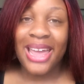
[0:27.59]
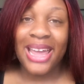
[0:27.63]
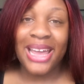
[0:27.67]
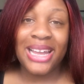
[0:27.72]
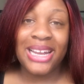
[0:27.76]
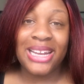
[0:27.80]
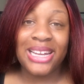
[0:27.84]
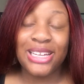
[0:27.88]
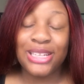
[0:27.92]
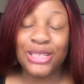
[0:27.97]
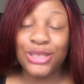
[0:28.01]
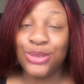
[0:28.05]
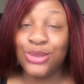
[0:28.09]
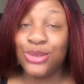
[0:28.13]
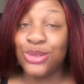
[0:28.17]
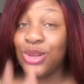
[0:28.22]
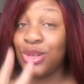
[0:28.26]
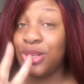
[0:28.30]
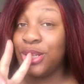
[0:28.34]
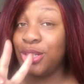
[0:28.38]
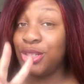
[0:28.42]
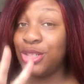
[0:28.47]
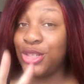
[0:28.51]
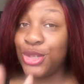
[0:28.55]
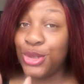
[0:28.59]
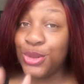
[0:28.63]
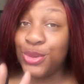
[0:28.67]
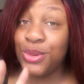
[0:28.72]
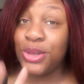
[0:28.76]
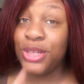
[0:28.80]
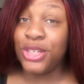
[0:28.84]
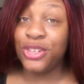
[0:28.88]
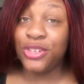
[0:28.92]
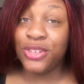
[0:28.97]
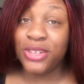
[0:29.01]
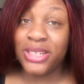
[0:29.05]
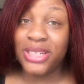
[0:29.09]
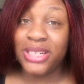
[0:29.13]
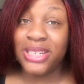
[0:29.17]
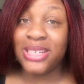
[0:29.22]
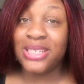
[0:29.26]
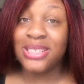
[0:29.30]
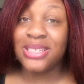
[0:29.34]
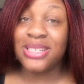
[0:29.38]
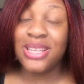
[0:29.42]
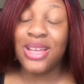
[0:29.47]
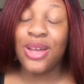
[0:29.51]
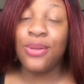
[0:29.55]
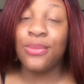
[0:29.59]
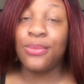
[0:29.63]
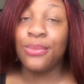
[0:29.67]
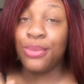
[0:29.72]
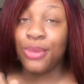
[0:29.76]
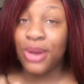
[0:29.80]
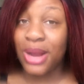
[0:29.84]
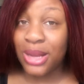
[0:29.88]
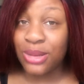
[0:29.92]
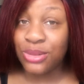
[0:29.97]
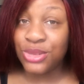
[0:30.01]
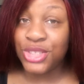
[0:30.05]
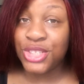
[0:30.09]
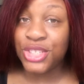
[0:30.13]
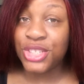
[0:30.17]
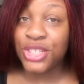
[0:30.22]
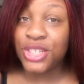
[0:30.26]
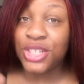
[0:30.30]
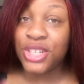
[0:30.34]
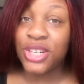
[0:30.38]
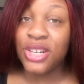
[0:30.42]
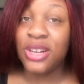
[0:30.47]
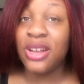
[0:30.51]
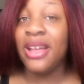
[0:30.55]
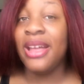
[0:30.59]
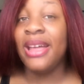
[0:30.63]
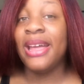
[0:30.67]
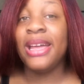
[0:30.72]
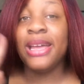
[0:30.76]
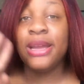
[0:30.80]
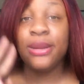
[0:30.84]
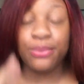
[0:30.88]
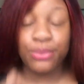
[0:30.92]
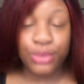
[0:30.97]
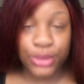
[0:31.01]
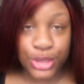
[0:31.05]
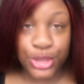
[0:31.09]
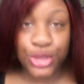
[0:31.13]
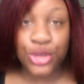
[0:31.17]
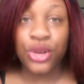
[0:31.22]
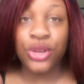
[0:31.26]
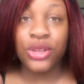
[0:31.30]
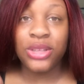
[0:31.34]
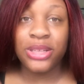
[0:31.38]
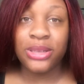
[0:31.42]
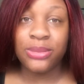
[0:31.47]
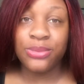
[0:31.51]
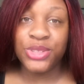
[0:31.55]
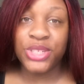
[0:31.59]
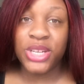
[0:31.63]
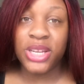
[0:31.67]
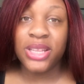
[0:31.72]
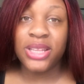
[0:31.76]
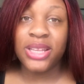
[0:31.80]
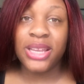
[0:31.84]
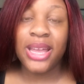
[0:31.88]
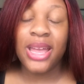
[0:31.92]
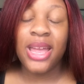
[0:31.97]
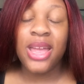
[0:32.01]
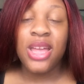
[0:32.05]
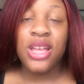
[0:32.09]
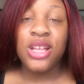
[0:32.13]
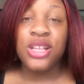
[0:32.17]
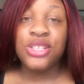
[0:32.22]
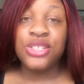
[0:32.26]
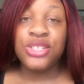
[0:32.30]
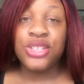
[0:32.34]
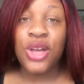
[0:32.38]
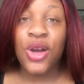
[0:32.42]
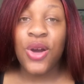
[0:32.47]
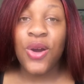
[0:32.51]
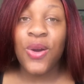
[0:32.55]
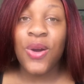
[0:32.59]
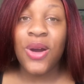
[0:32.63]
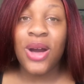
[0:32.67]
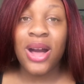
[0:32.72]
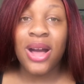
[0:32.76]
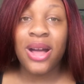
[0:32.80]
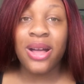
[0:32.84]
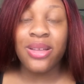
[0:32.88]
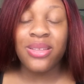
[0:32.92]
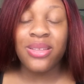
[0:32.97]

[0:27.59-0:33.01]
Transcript: It includes only 2 ingredients, brown sugar and petroleum jelly. So